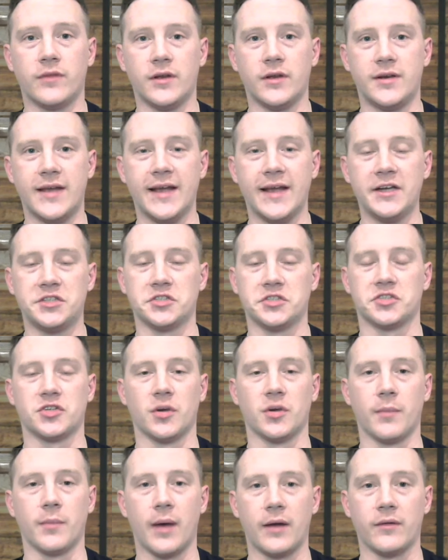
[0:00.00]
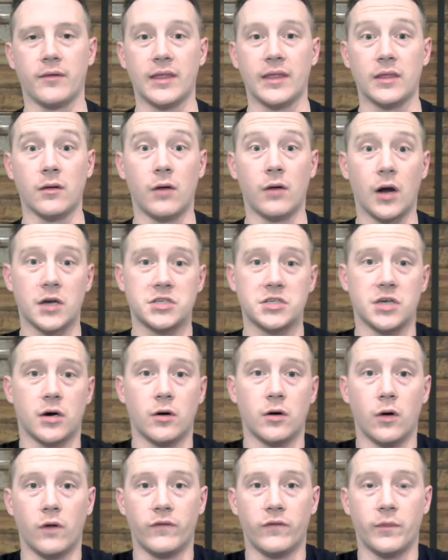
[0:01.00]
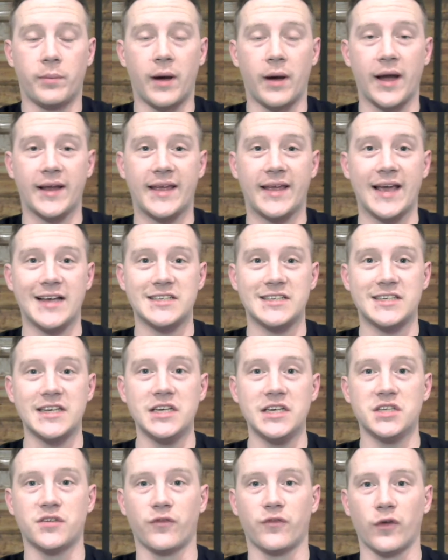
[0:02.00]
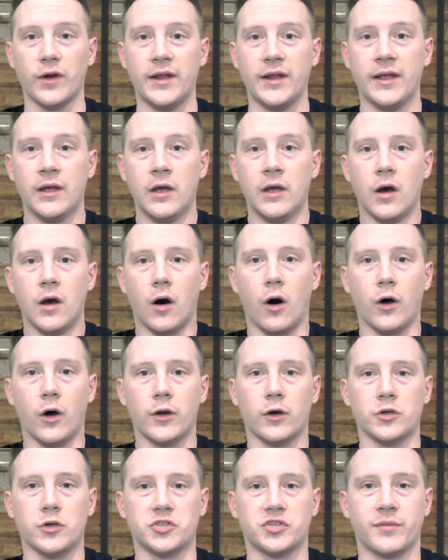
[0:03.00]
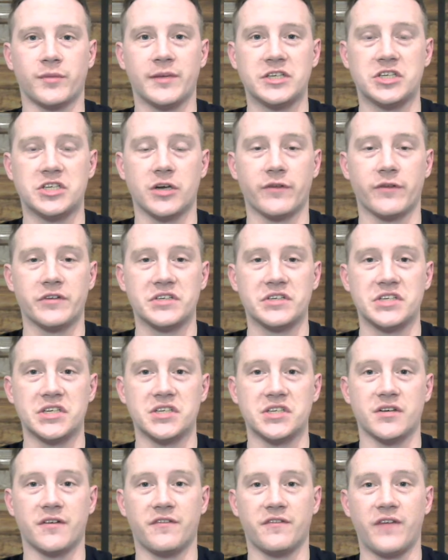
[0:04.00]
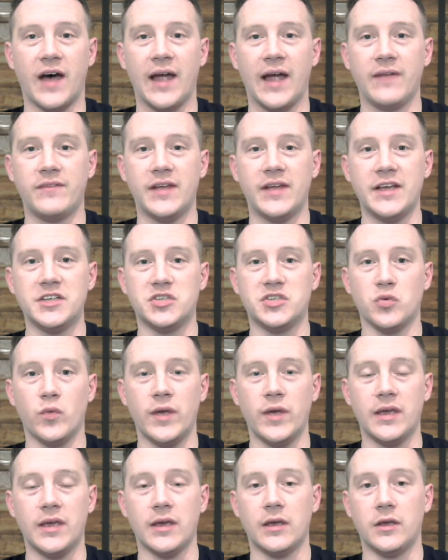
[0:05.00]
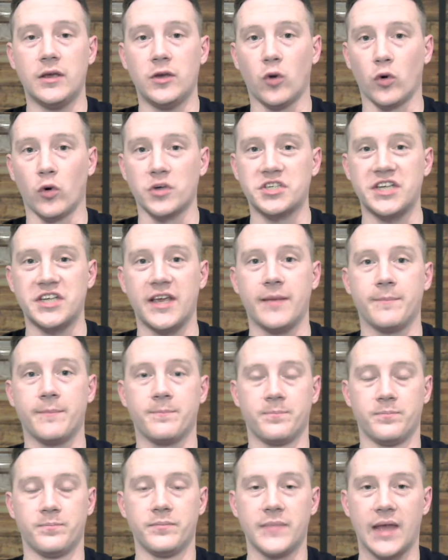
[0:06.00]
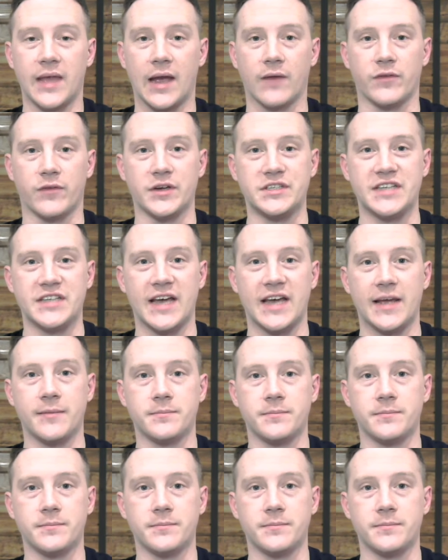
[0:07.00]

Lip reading: day. Just a reminder that the Locked On Louisville podcast is free on all streaming services 5 days a week, your team every day.